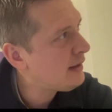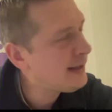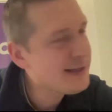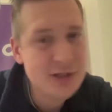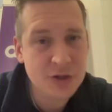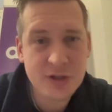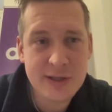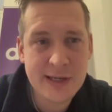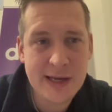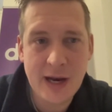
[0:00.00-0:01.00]
it's
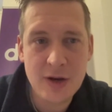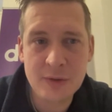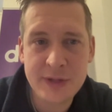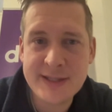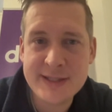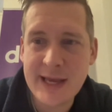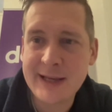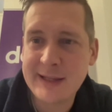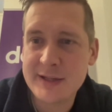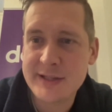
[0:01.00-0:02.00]
not clear. I don't
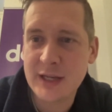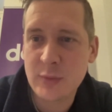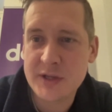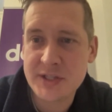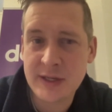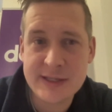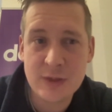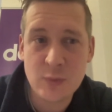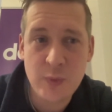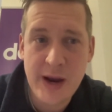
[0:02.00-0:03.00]
exactly understand the question. Is
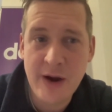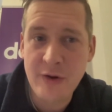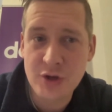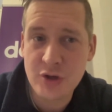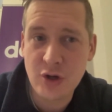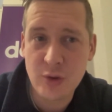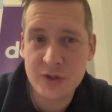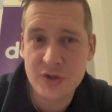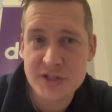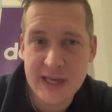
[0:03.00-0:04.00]
it where are you
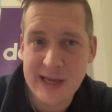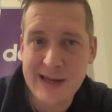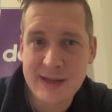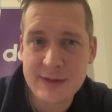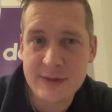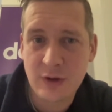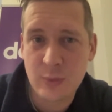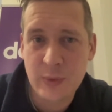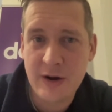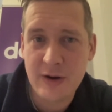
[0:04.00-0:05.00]
going to sell it, or
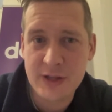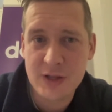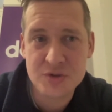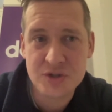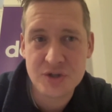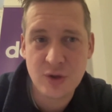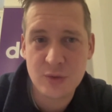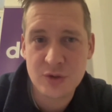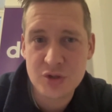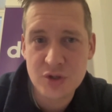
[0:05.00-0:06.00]
where are the users
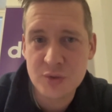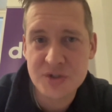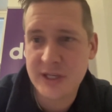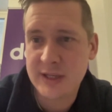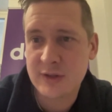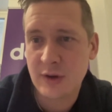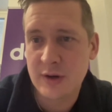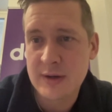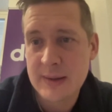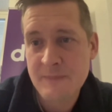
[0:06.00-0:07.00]
going to use it?
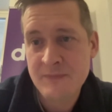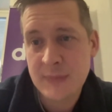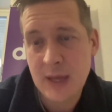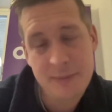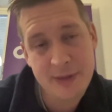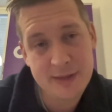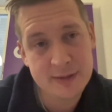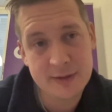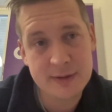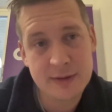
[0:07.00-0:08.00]
Or, I
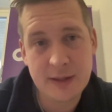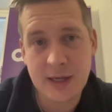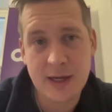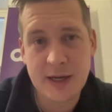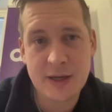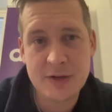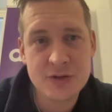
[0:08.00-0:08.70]
mean, yeah.